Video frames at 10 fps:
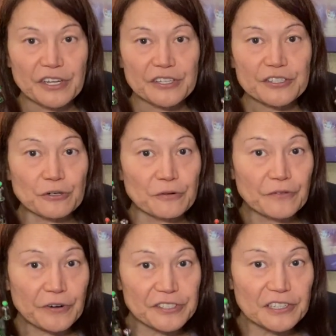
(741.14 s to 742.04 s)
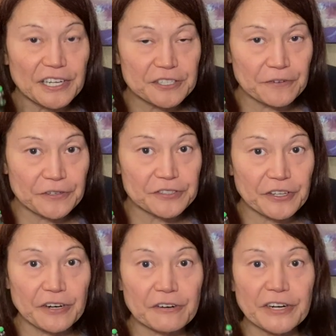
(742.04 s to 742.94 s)
So very slight difference
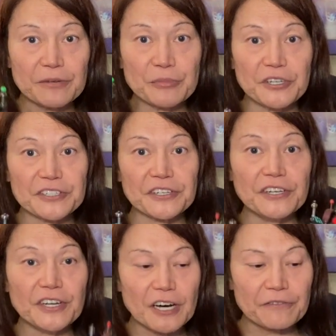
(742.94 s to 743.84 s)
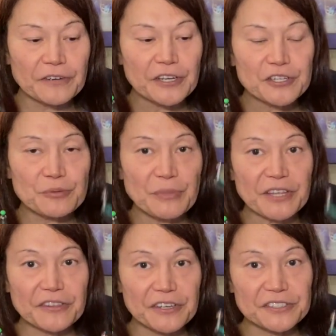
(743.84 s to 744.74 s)
there, right? But it's enough to
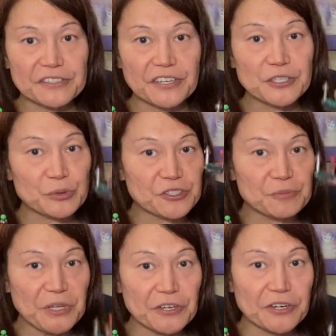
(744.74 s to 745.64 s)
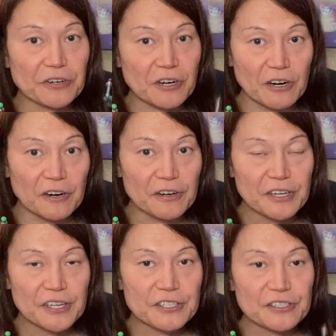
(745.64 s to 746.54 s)
make this into a speedier car.
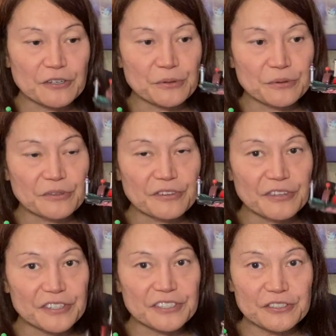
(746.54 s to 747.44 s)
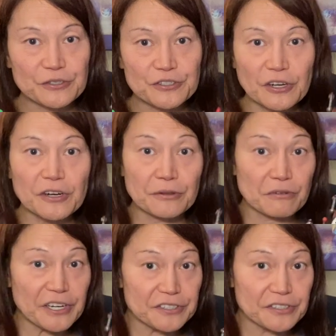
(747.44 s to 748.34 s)
So this, as you saw in the
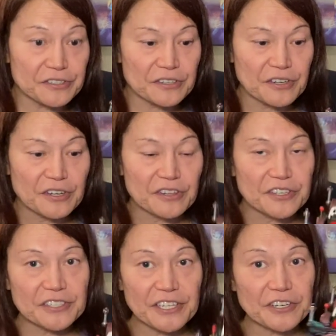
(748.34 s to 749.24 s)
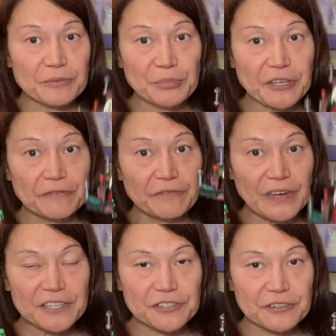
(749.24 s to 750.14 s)
races, this ended up being
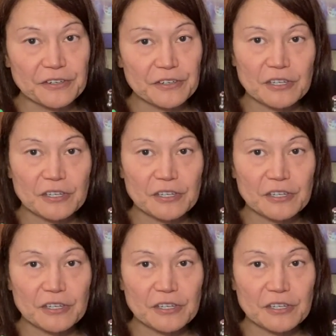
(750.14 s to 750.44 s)
faster,